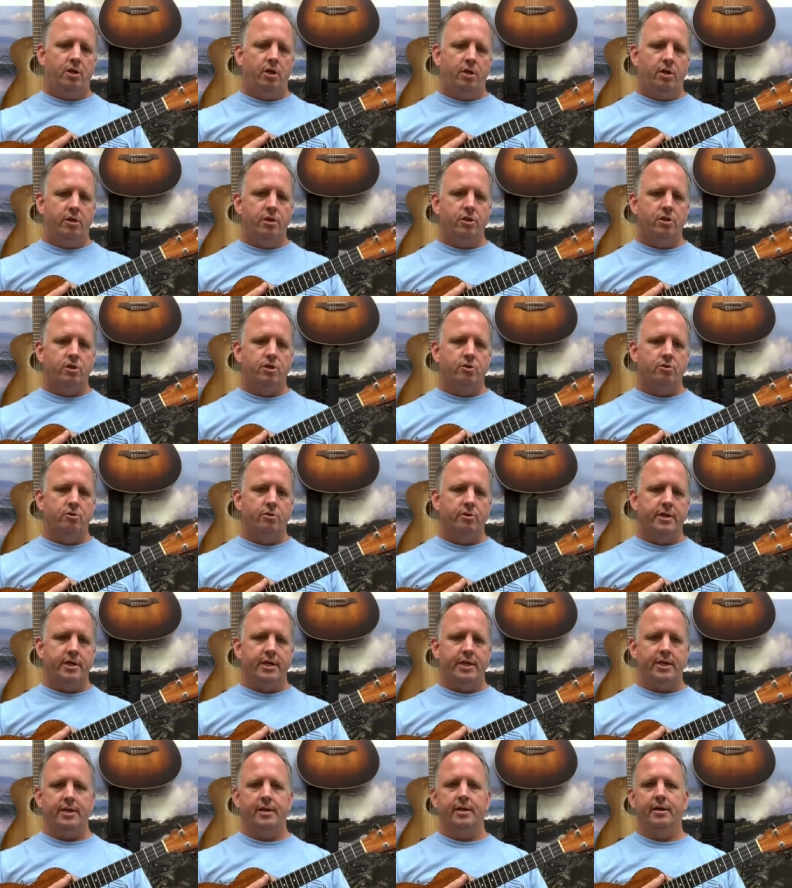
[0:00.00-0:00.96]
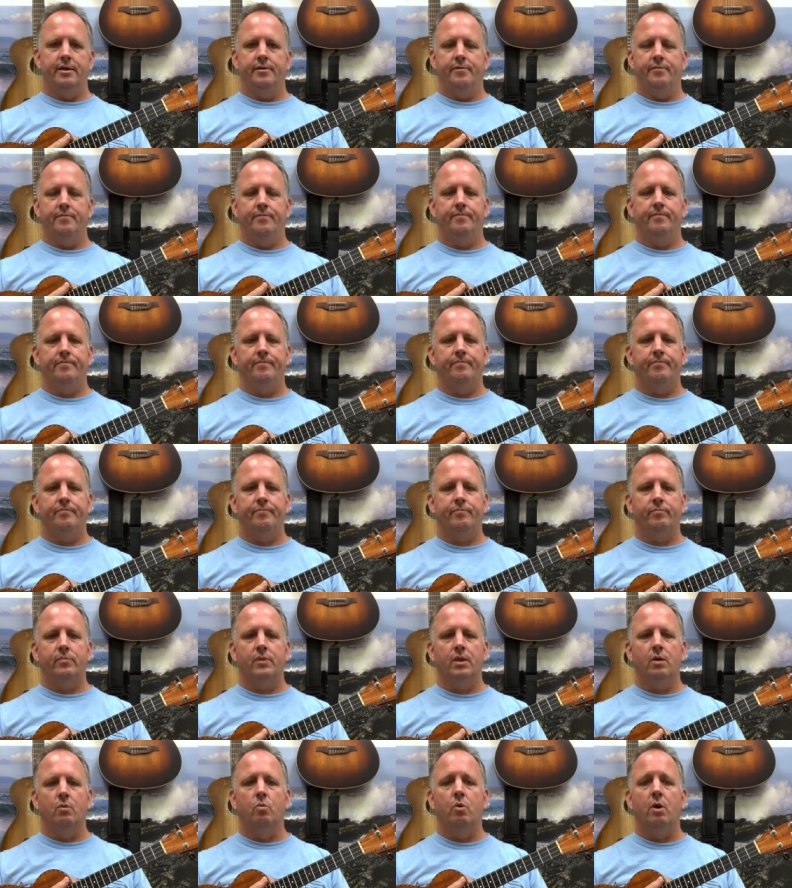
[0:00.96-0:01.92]
30.
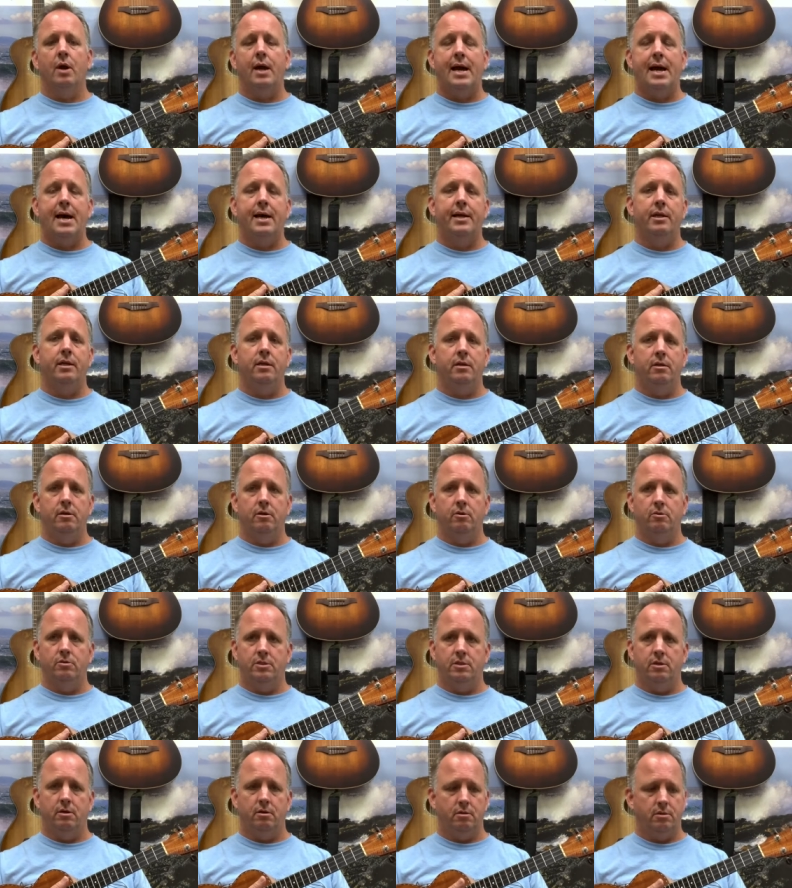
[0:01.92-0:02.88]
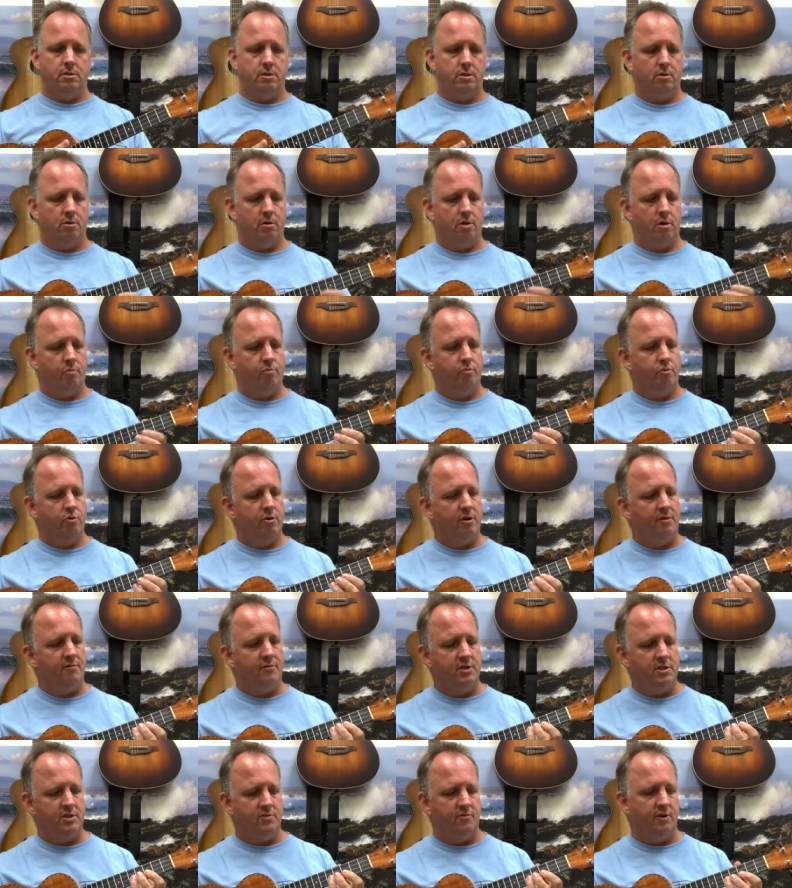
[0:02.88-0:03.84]
We're adding notes here. So in our
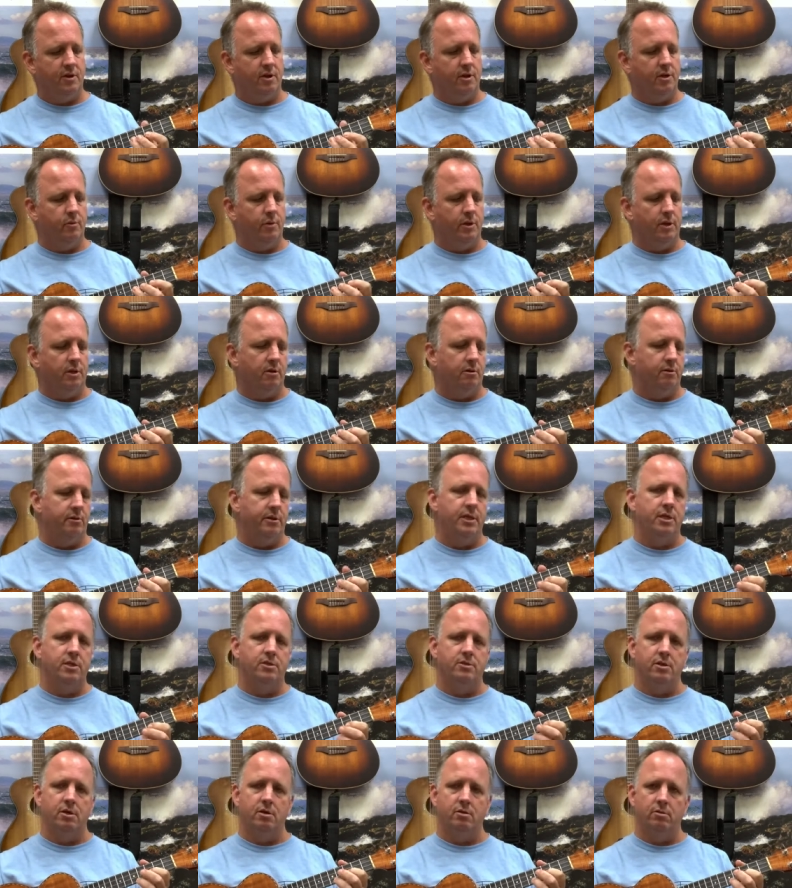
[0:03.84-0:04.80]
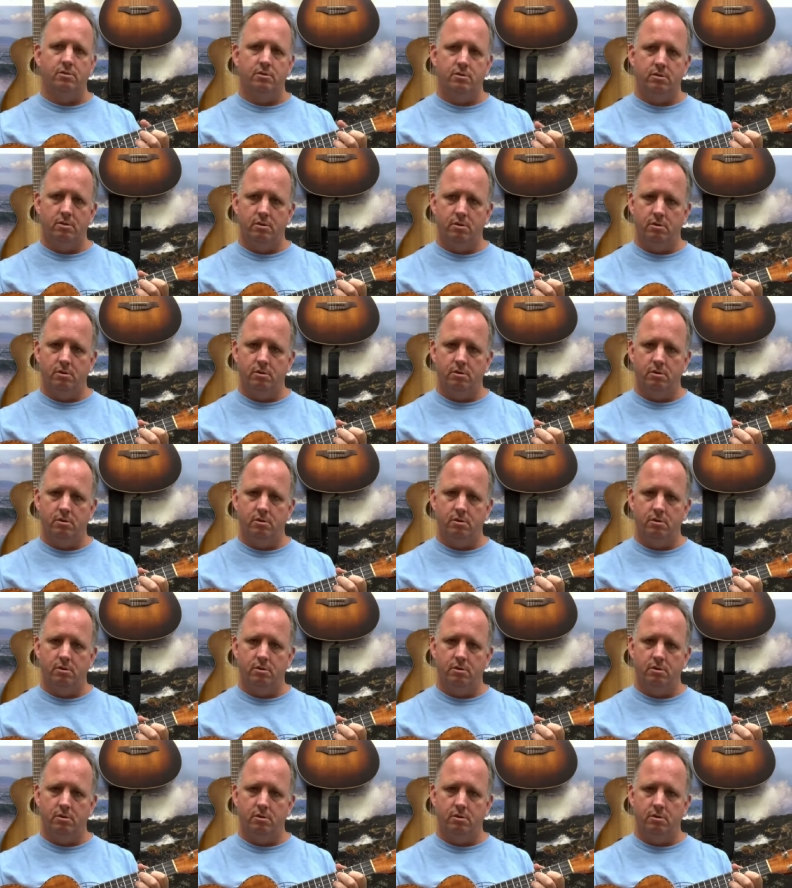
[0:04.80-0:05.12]
previous video, we learned these notes.